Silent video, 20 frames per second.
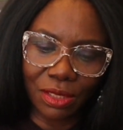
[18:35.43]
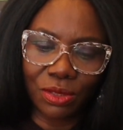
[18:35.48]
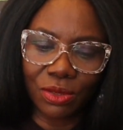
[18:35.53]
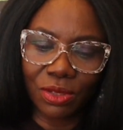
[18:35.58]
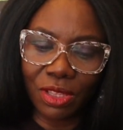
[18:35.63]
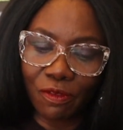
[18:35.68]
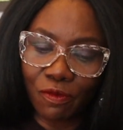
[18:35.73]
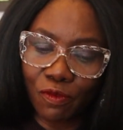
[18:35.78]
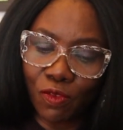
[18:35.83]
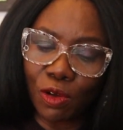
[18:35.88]
So
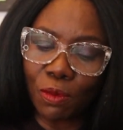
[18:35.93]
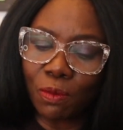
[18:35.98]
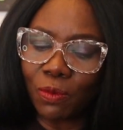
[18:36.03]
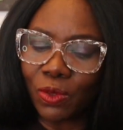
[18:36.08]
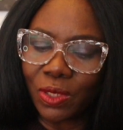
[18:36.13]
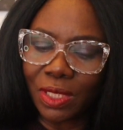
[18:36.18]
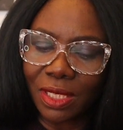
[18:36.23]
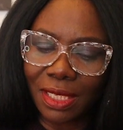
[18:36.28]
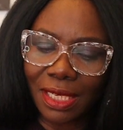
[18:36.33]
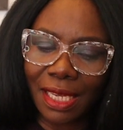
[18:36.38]
the form
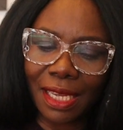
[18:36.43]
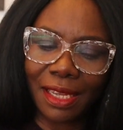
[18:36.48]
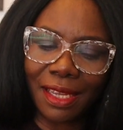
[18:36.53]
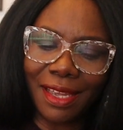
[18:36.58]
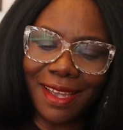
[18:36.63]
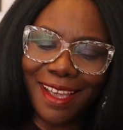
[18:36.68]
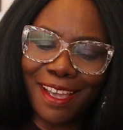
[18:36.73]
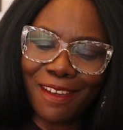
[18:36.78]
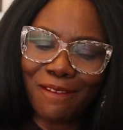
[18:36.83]
would say